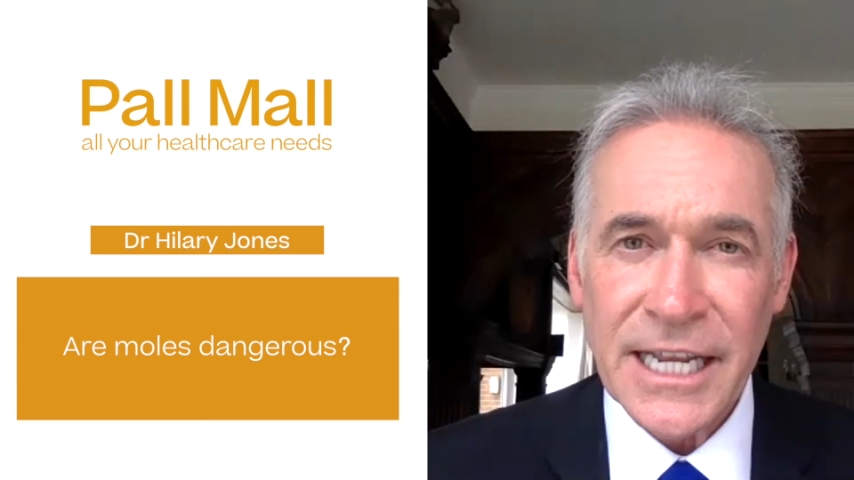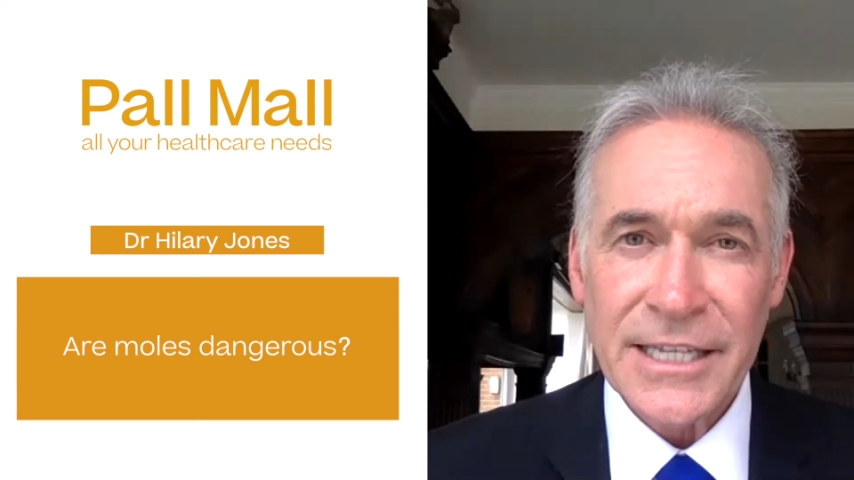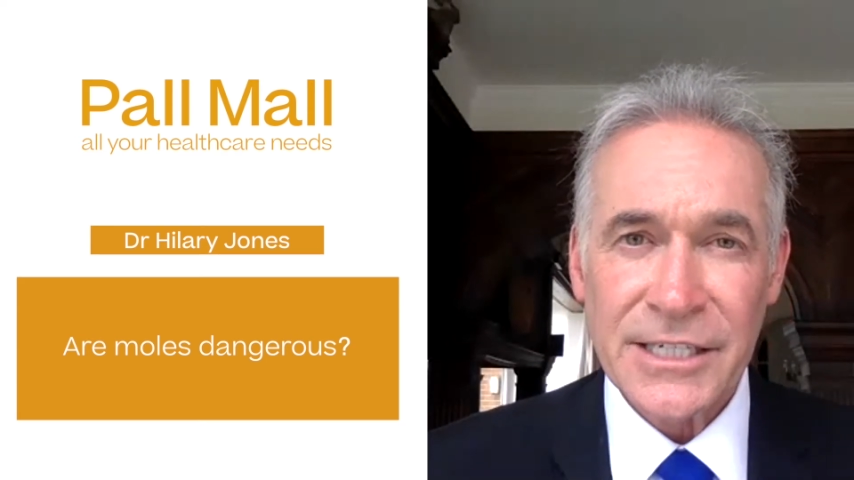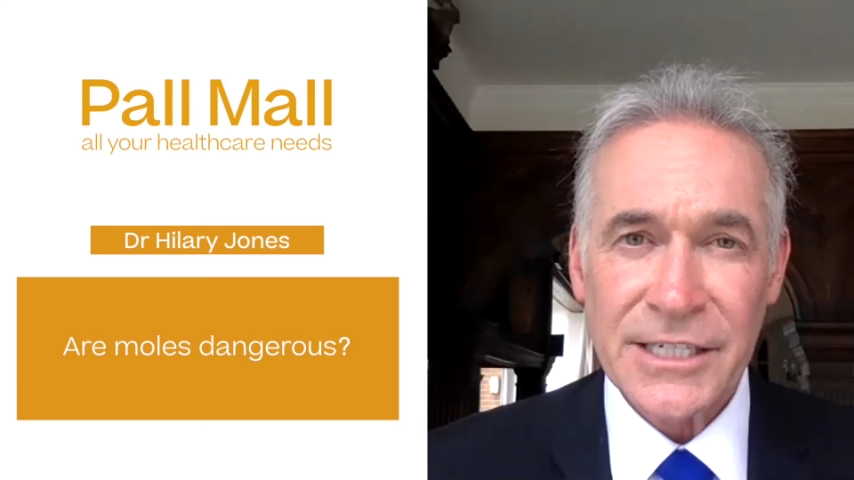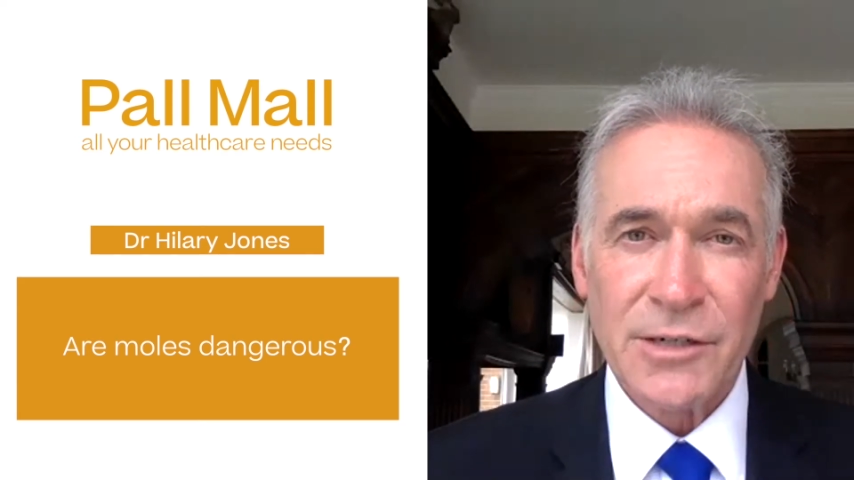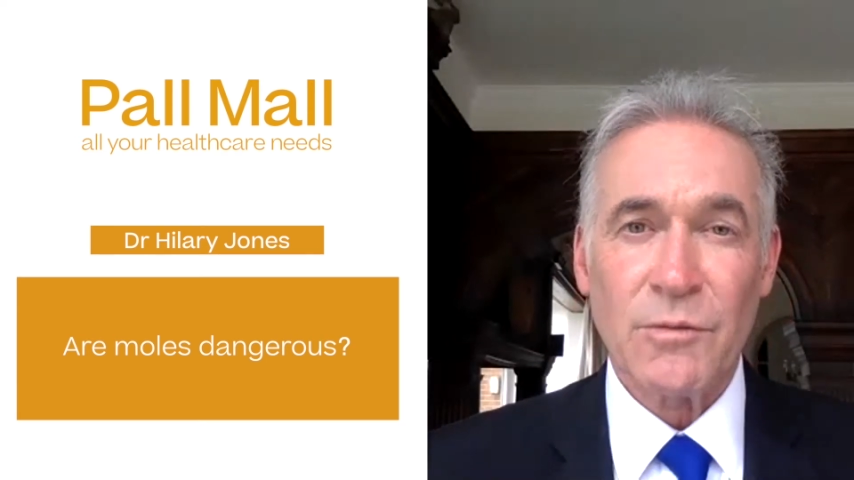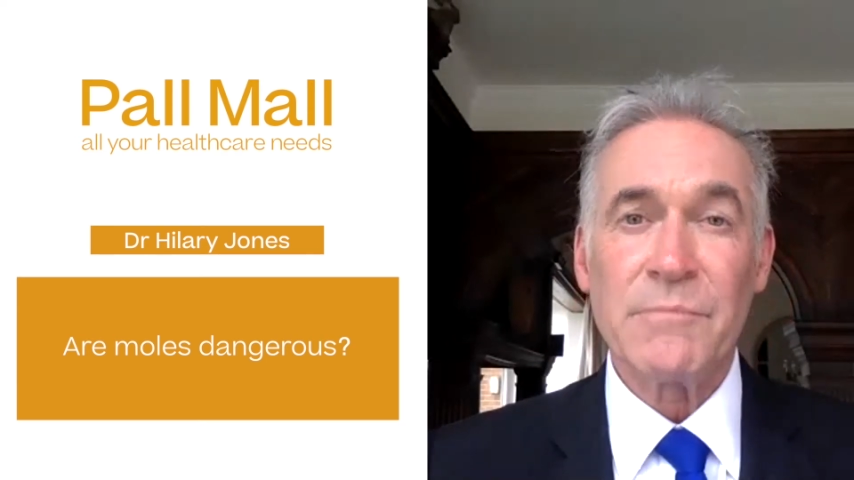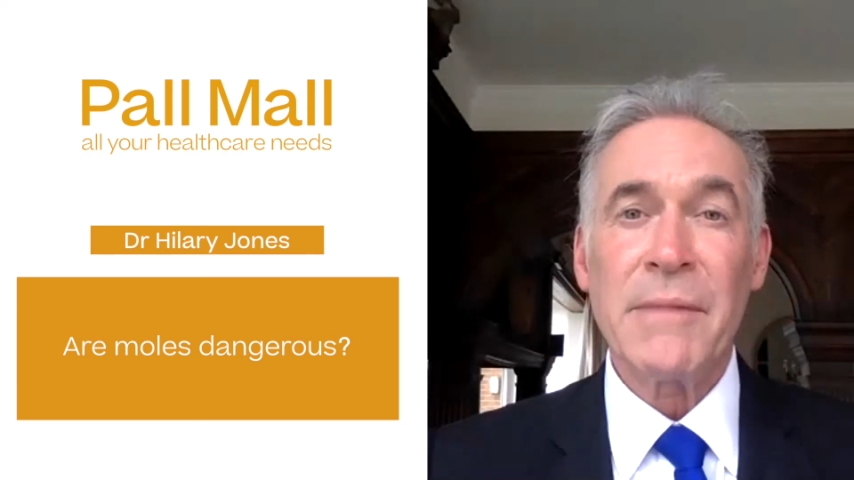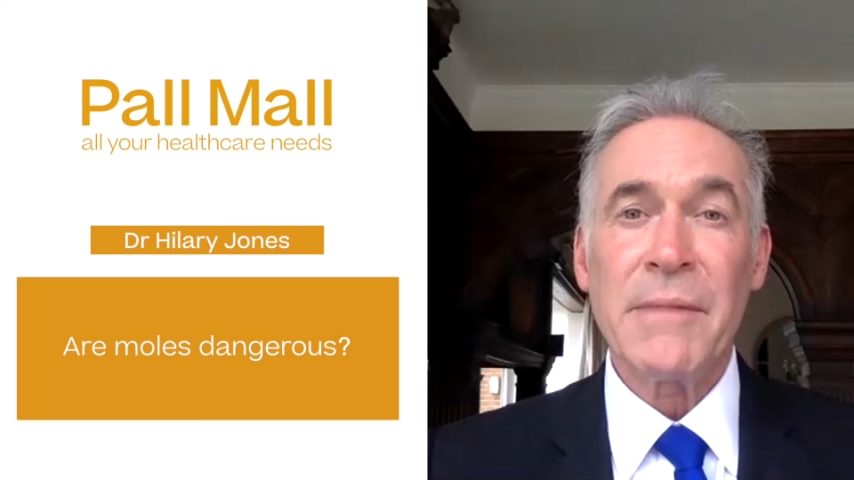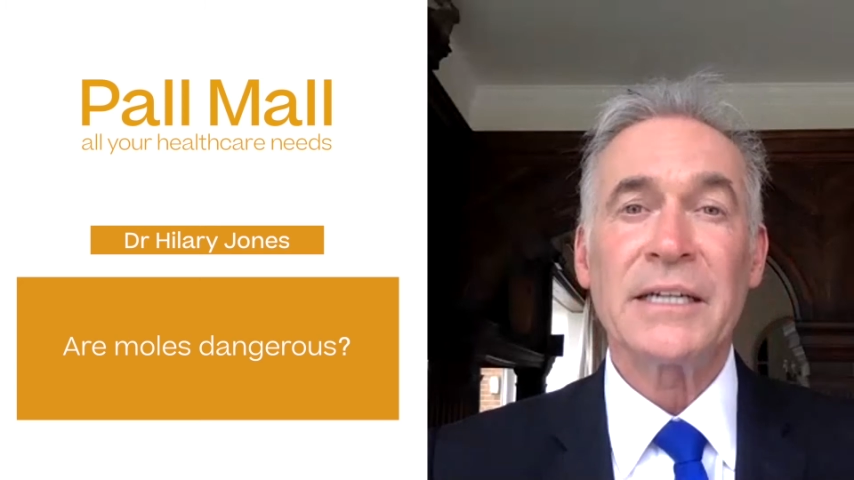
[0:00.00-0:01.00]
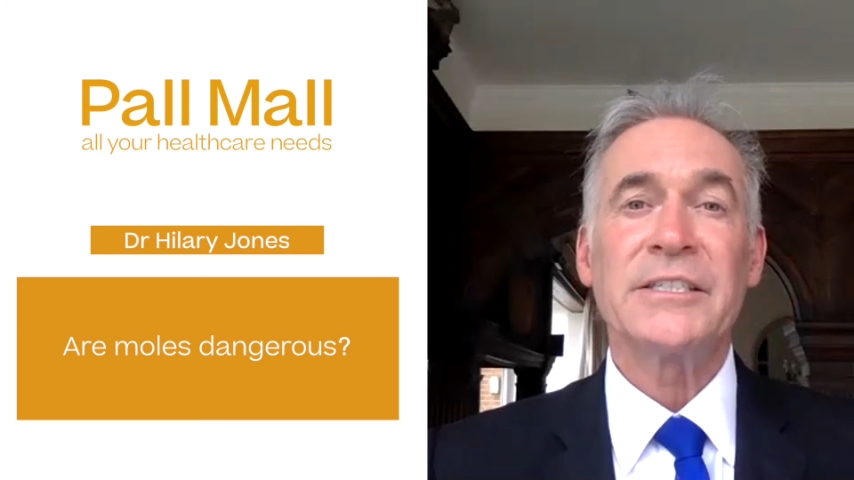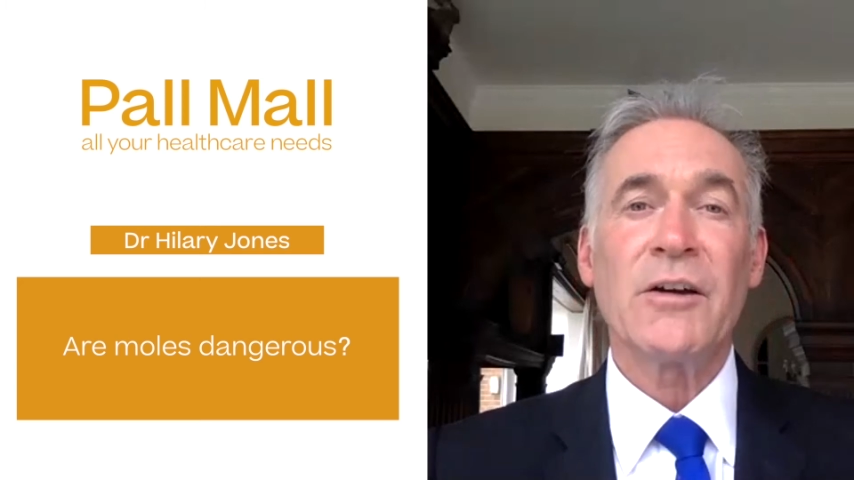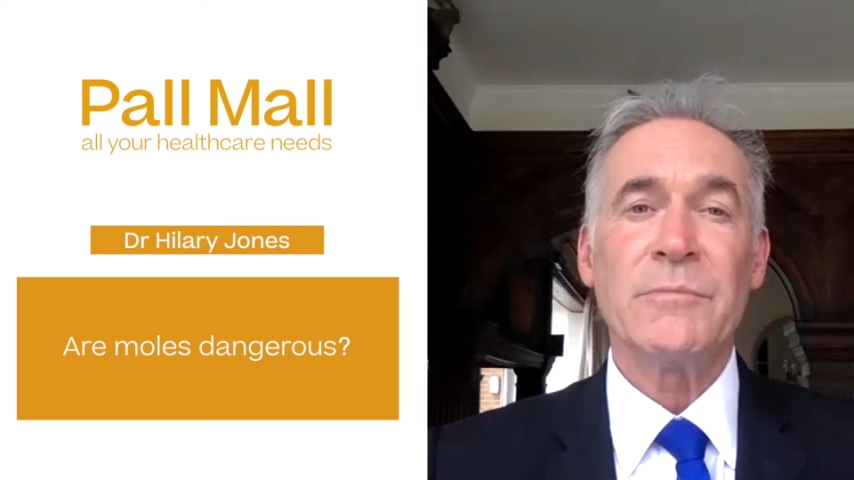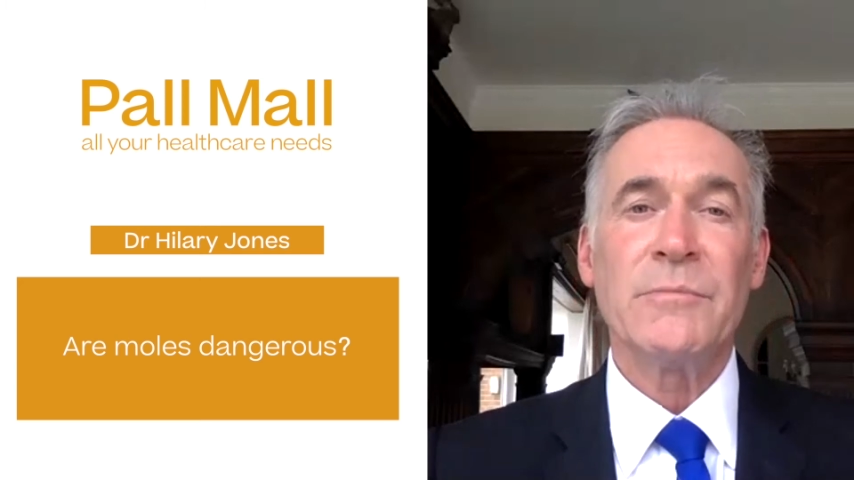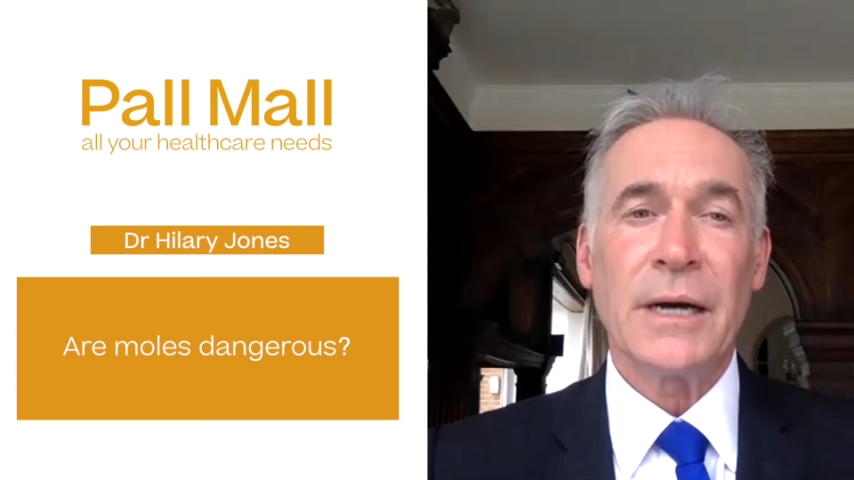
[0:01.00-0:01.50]
cancer called
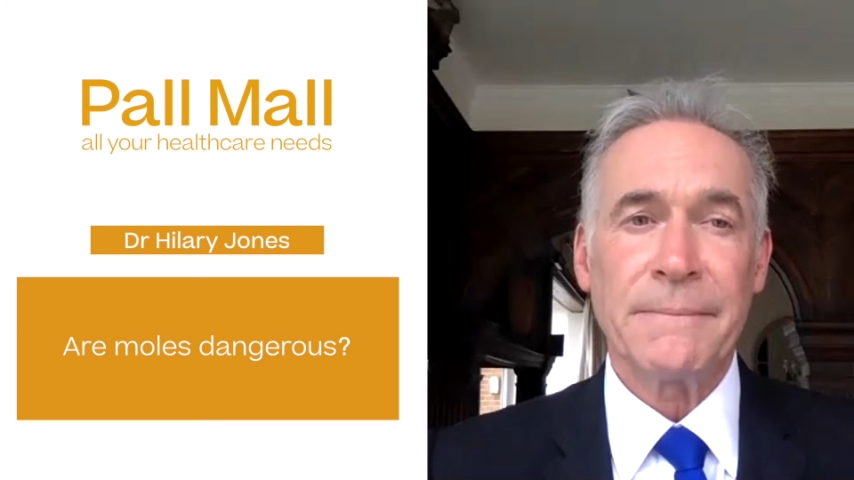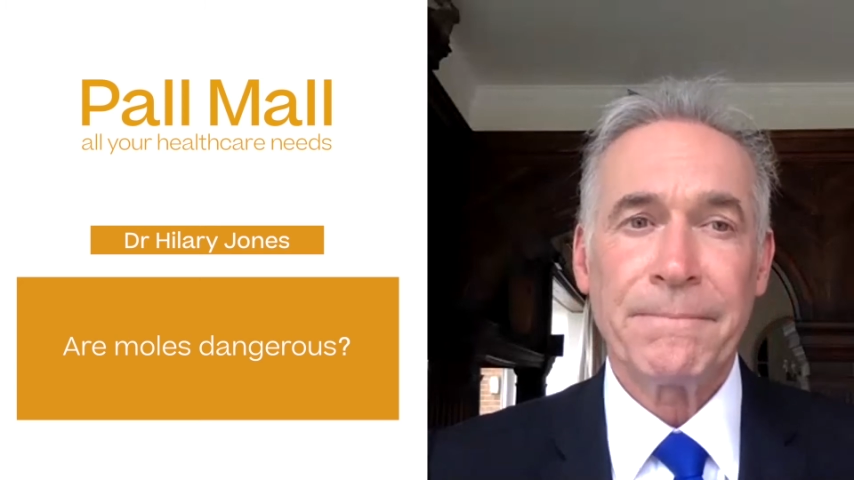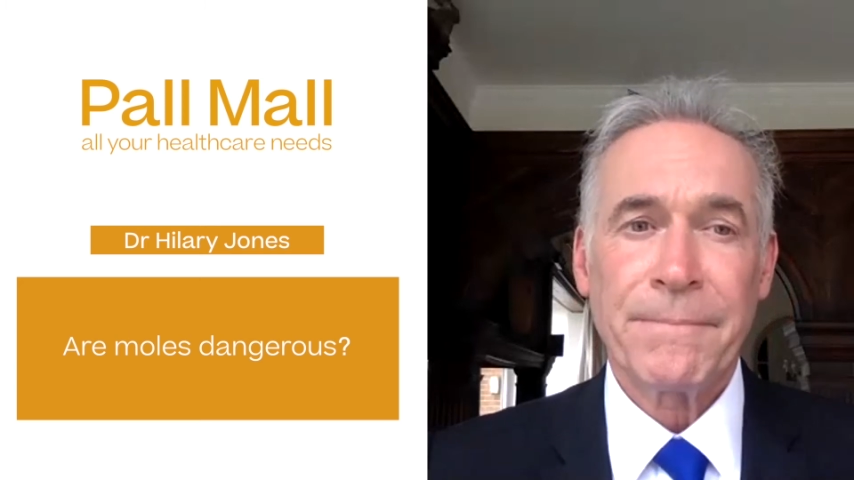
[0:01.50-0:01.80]
melanoma.